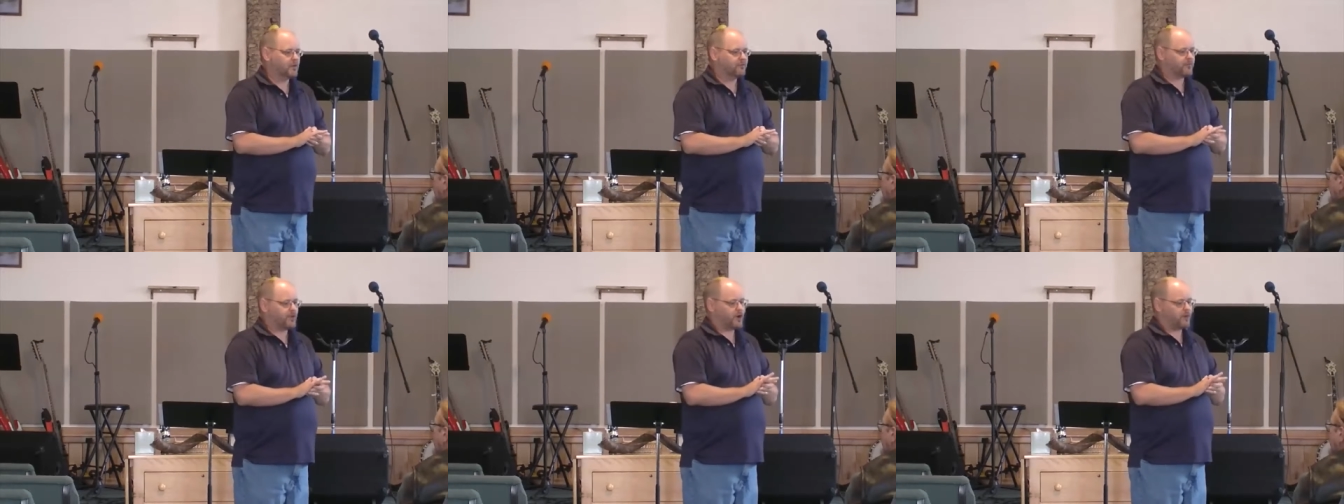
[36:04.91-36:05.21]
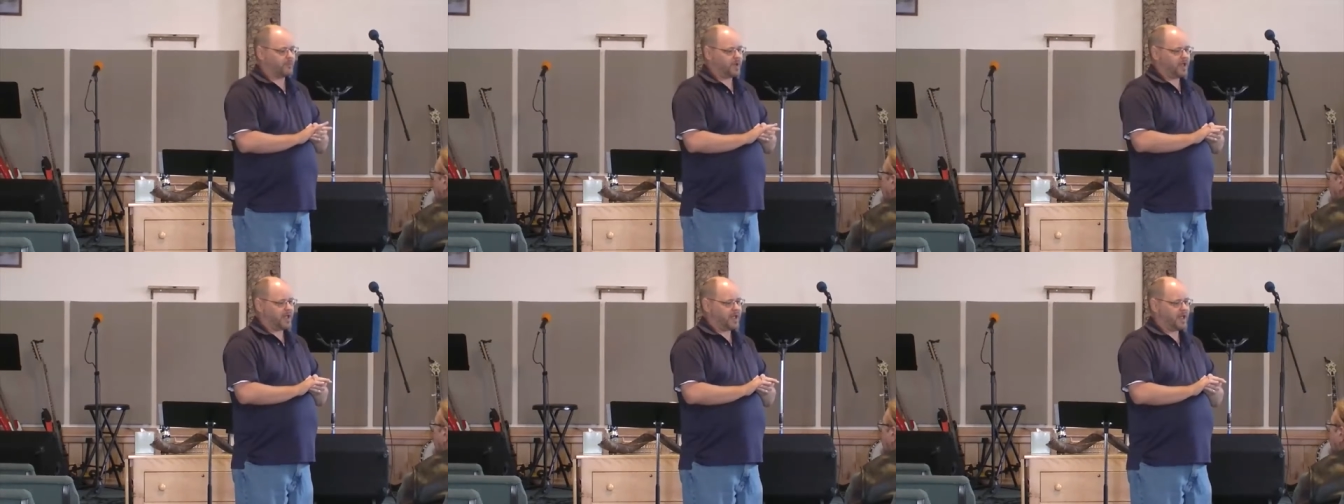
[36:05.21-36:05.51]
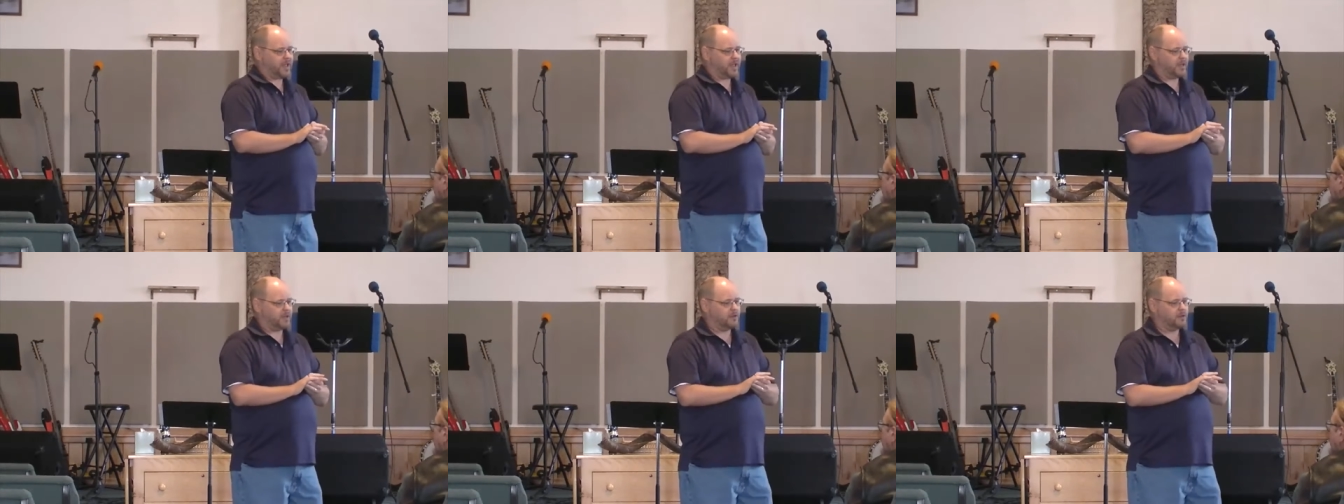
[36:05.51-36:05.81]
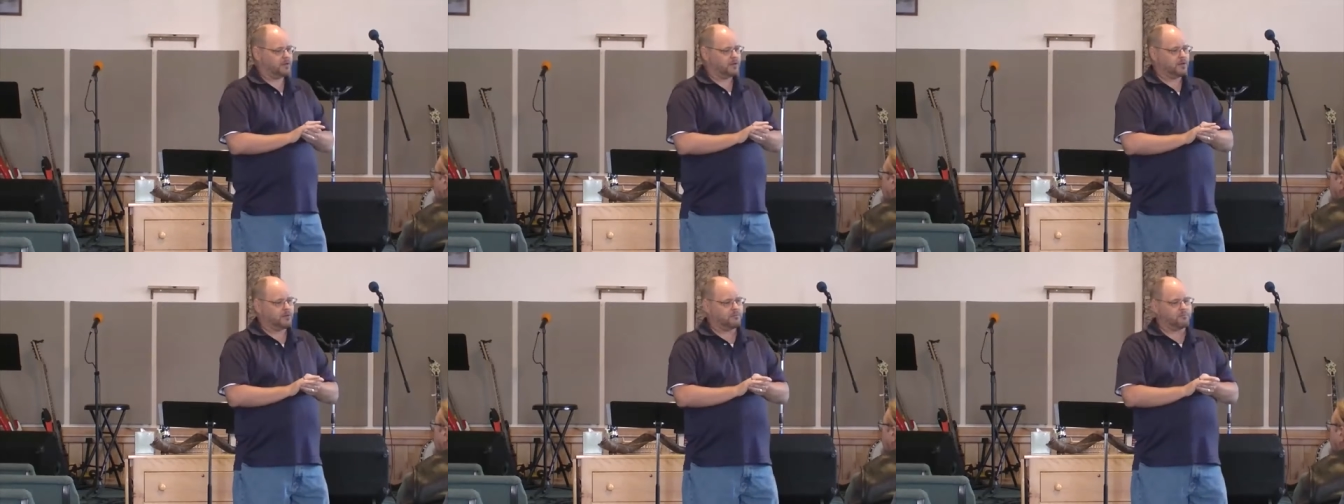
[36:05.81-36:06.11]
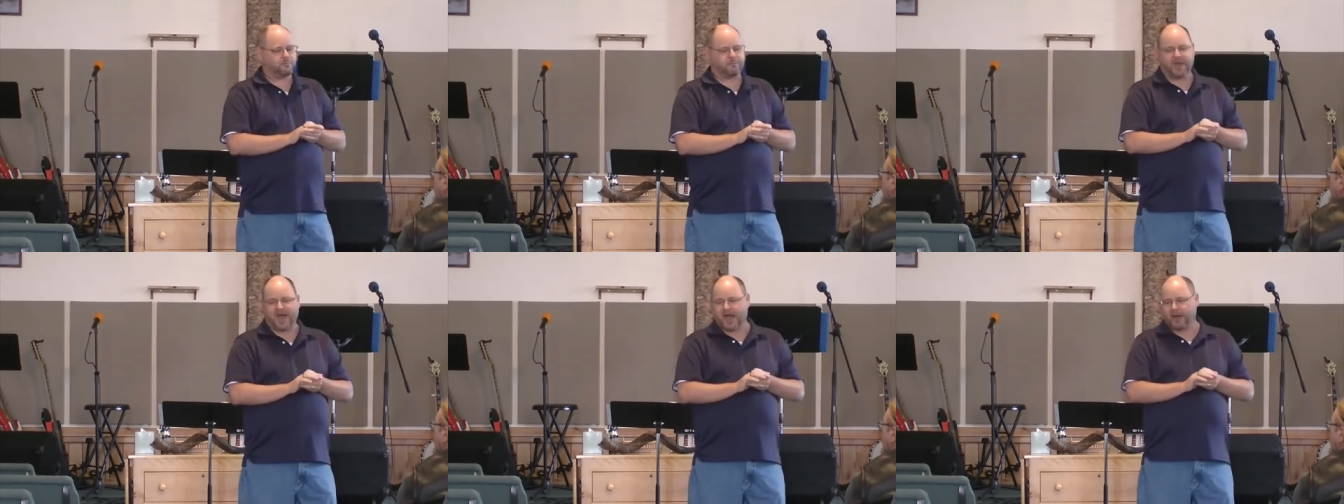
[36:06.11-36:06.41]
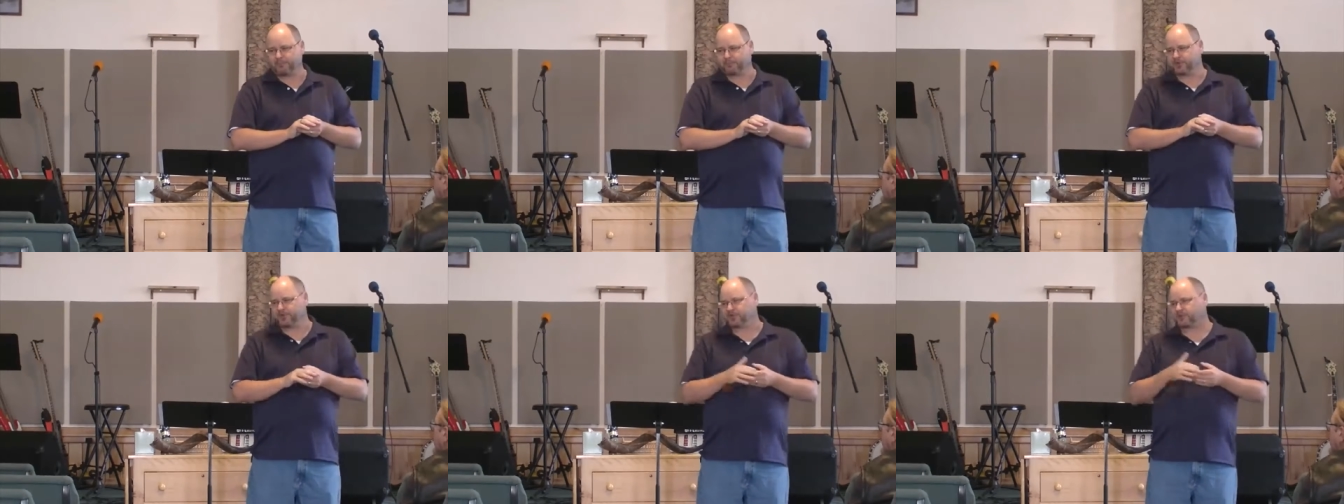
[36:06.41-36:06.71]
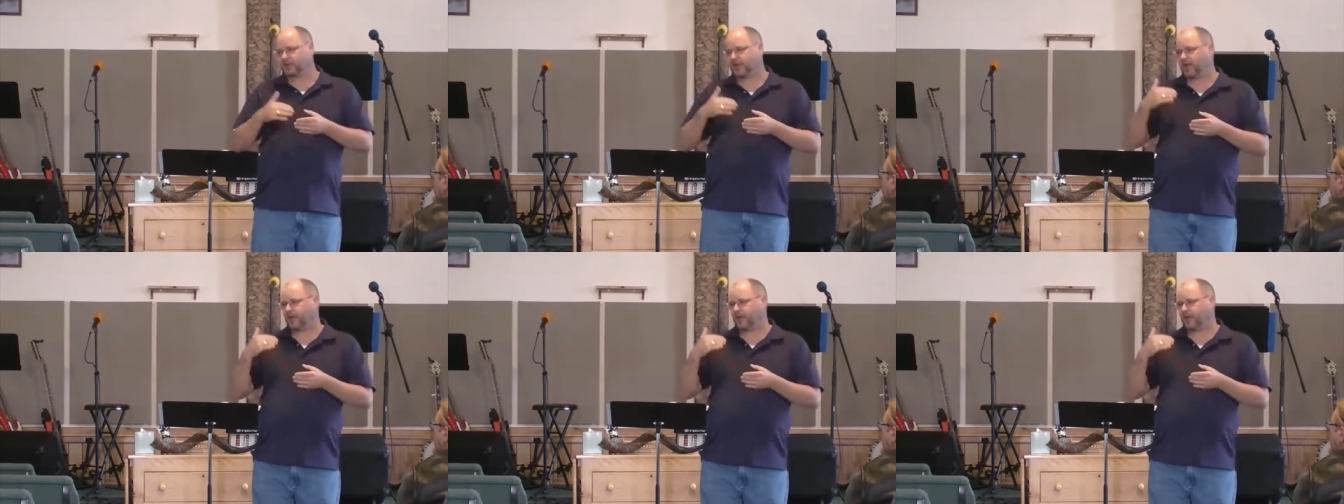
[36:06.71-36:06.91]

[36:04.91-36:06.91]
from a Baptist,